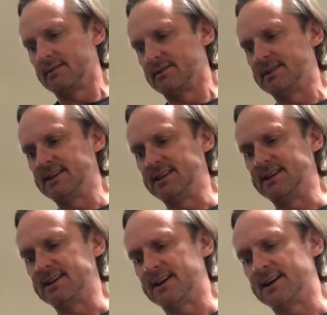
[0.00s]

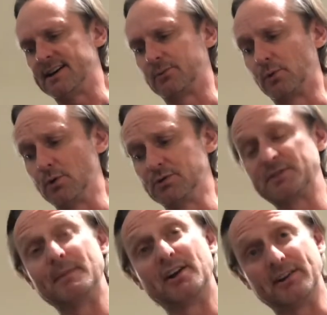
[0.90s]
the
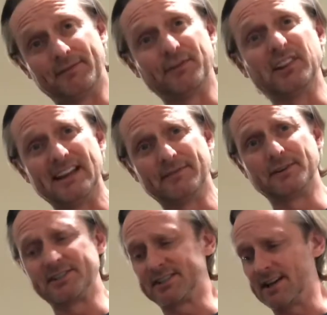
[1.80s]
rosemary
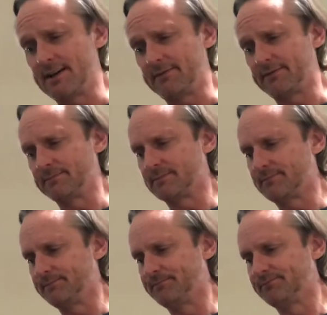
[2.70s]
flavored
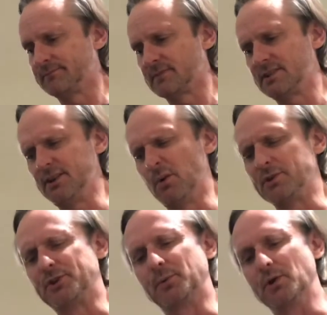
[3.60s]
stuff. You don't
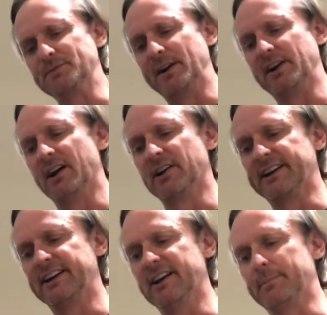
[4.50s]
want your rosemary
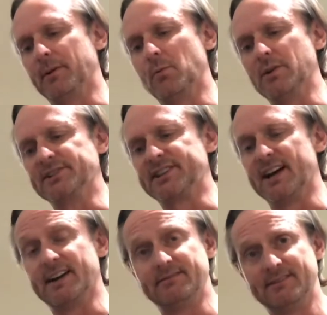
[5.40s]
hugging enough on one
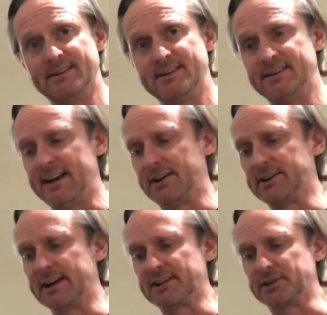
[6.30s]
side. Now you're
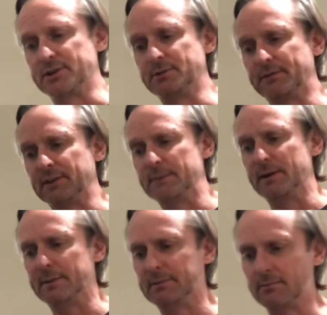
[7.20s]
gonna execute the flip,
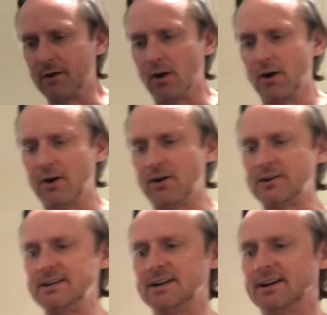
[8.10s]
baby. Oh
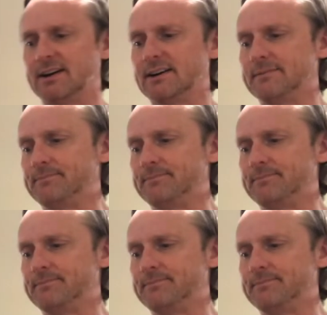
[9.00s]
yeah.